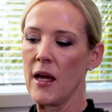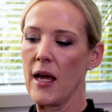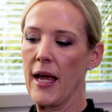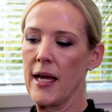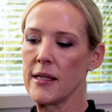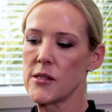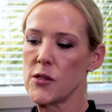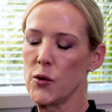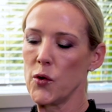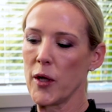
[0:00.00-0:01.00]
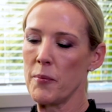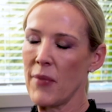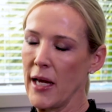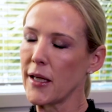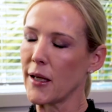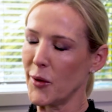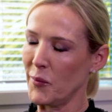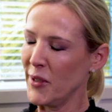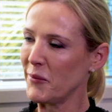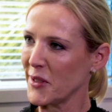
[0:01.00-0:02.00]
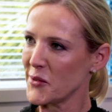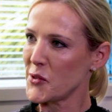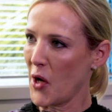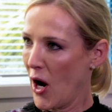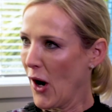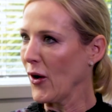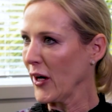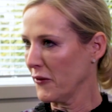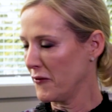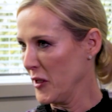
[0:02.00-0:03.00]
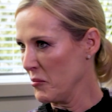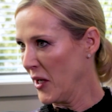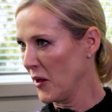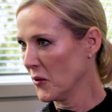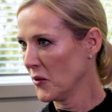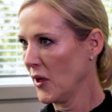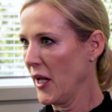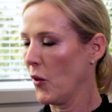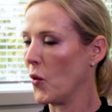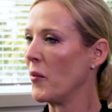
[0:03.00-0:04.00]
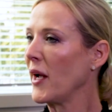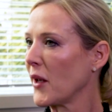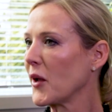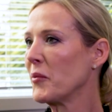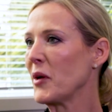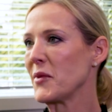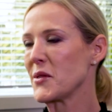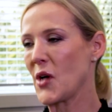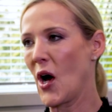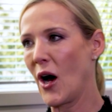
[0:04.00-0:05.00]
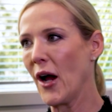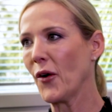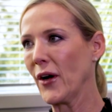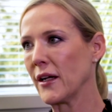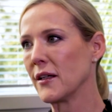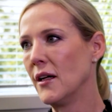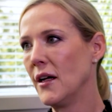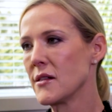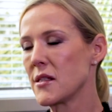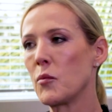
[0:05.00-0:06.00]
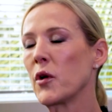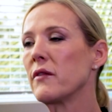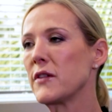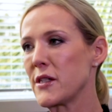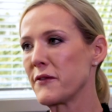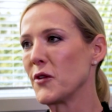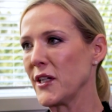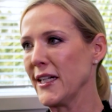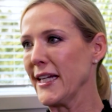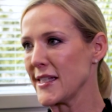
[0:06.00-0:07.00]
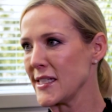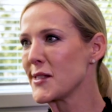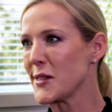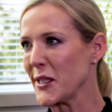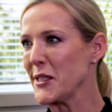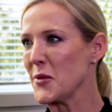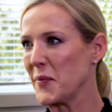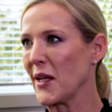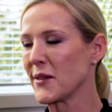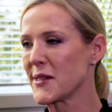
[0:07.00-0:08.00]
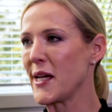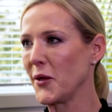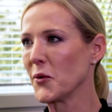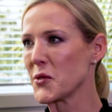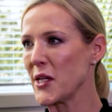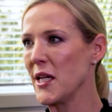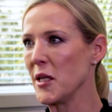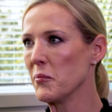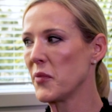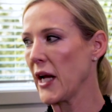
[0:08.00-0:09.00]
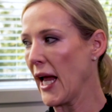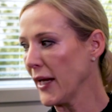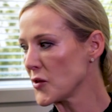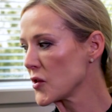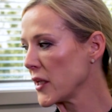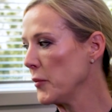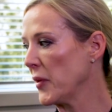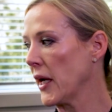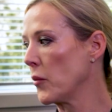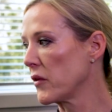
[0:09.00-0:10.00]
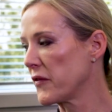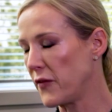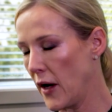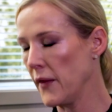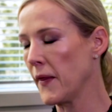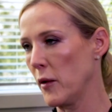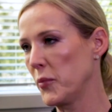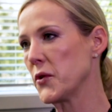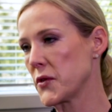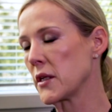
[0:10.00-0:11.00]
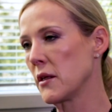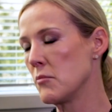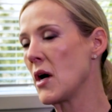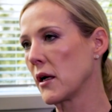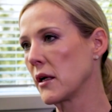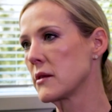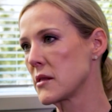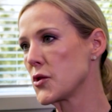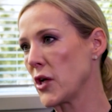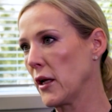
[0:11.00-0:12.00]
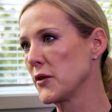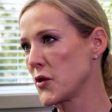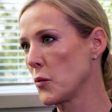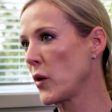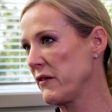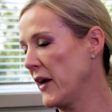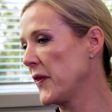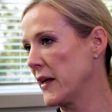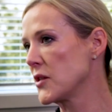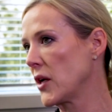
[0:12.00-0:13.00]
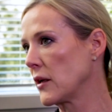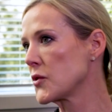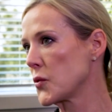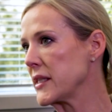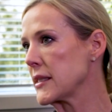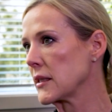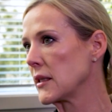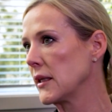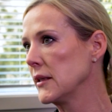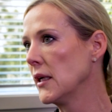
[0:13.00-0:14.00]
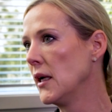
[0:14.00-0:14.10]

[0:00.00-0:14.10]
And you can make a commitment to hiring a female or make a commitment to hiring someone of a different ethnicity to balance out your team, but actually being able to find that person in the market is a challenge, and we've had that challenge recently.